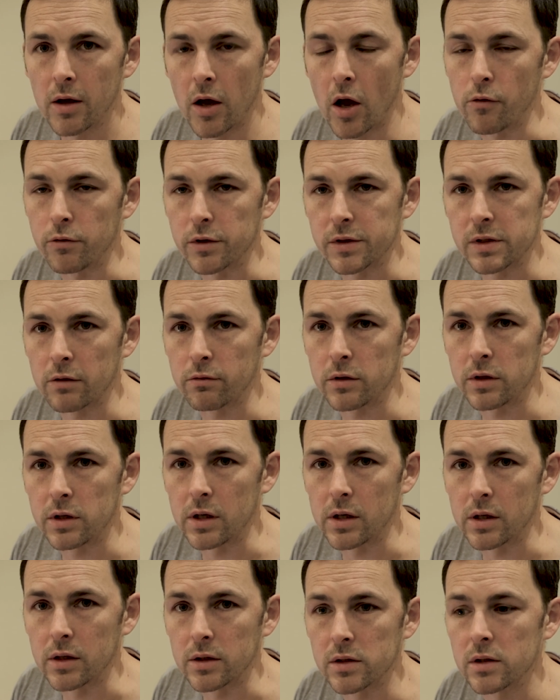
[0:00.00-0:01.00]
over 7
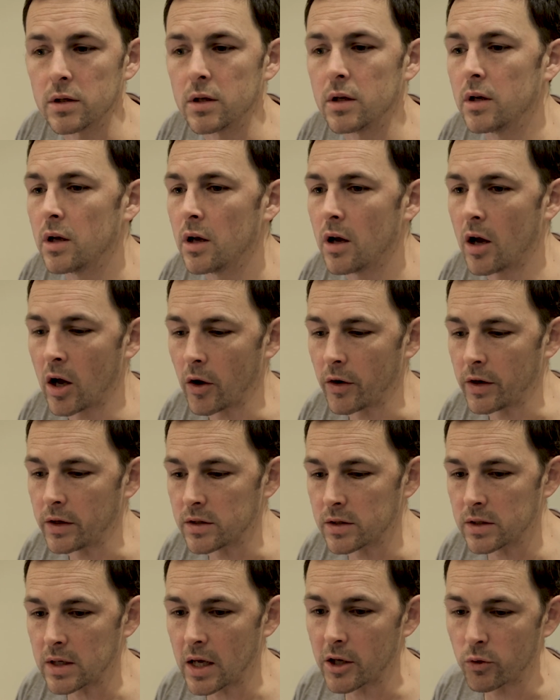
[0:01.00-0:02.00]
years, and
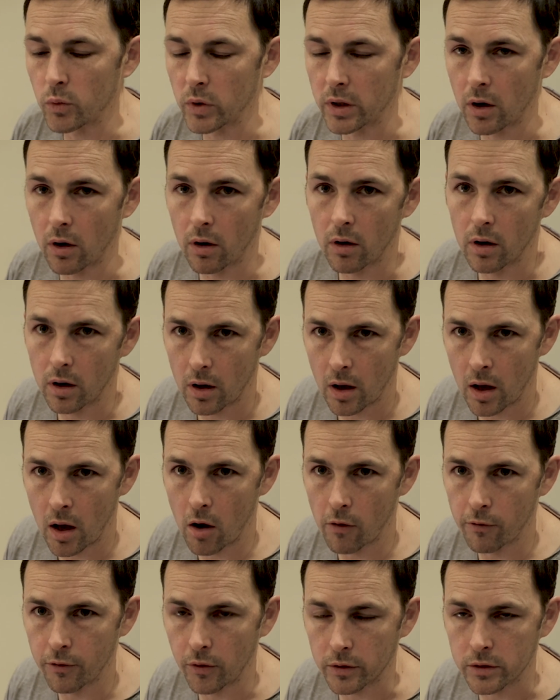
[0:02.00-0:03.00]
instead we got
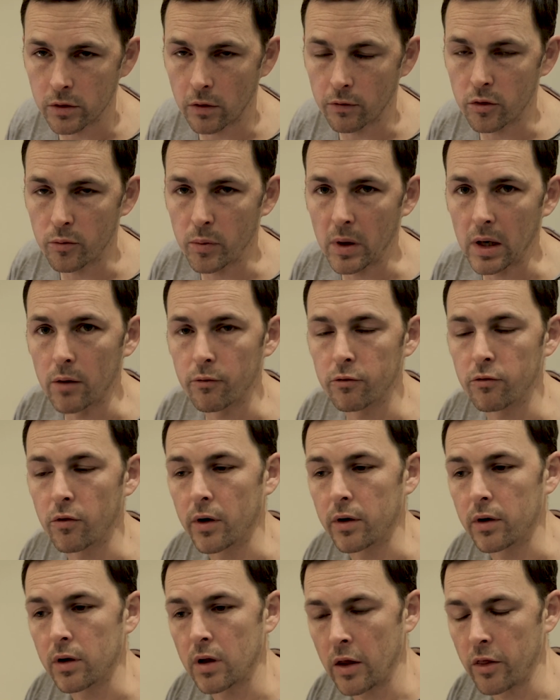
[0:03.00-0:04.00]
half knocked off the bill up
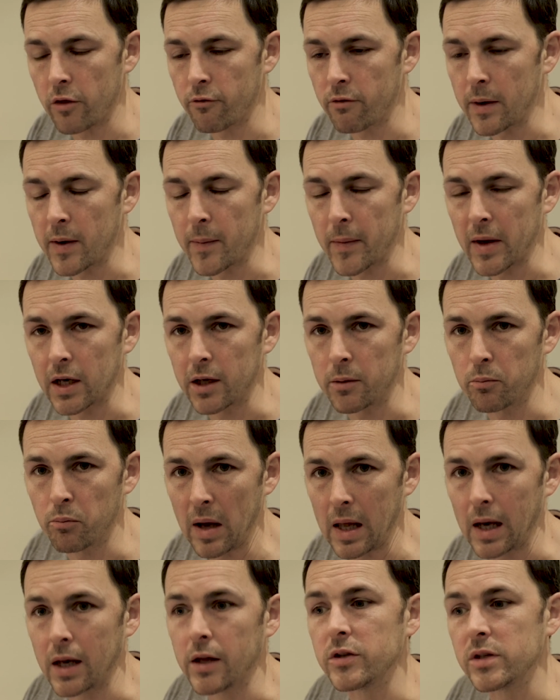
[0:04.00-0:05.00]
front, and the remaining
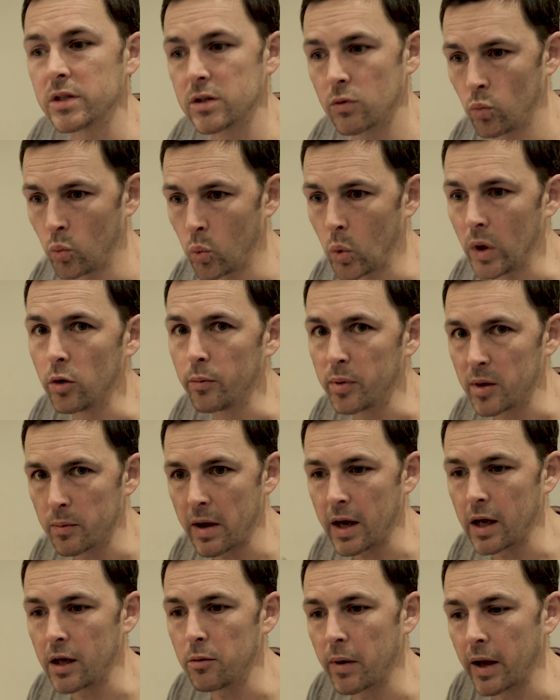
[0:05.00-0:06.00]
balance will be
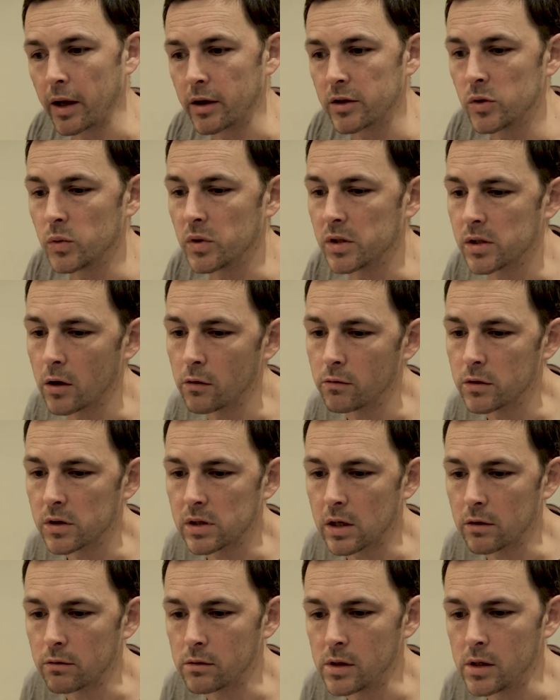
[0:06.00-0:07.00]
paid back to us over
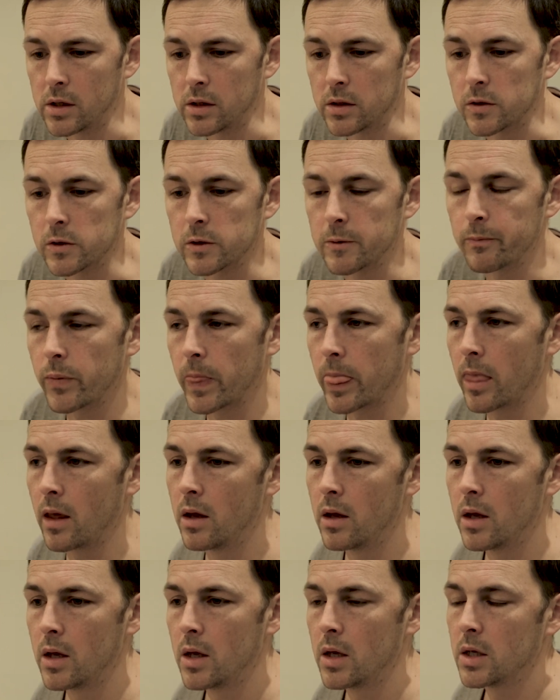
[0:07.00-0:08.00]
7 years.
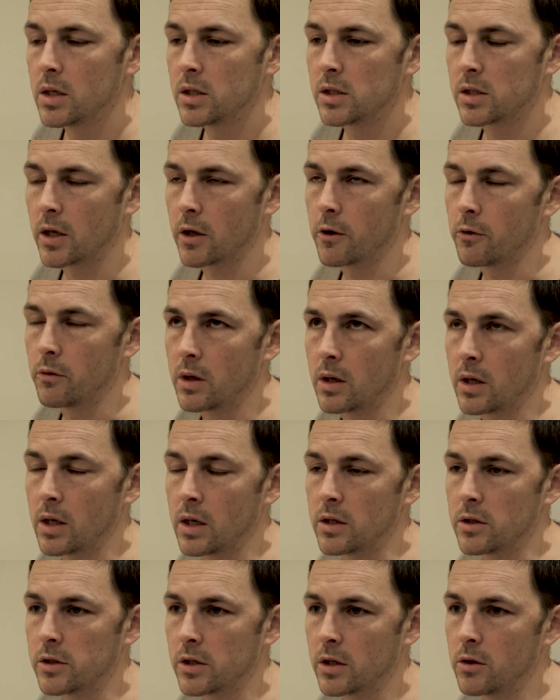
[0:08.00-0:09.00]
So
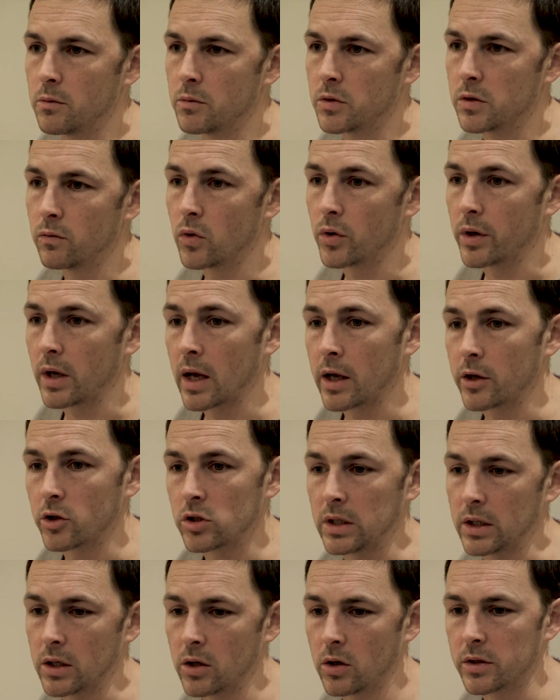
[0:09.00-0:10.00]
in terms of what it
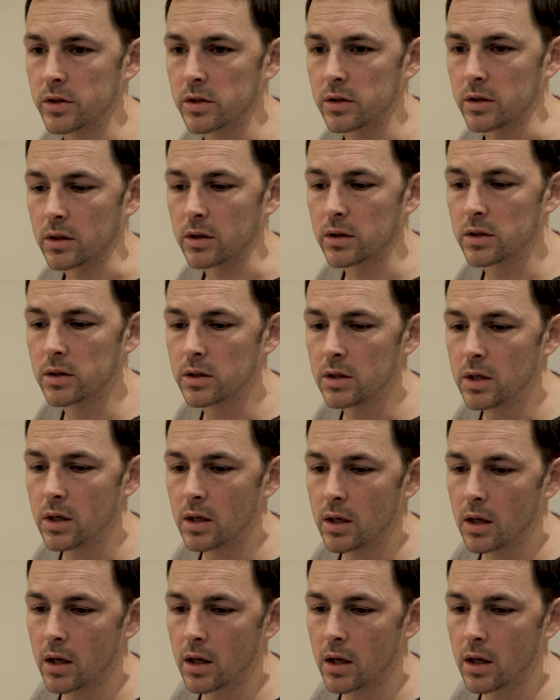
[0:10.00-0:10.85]
actually cost us,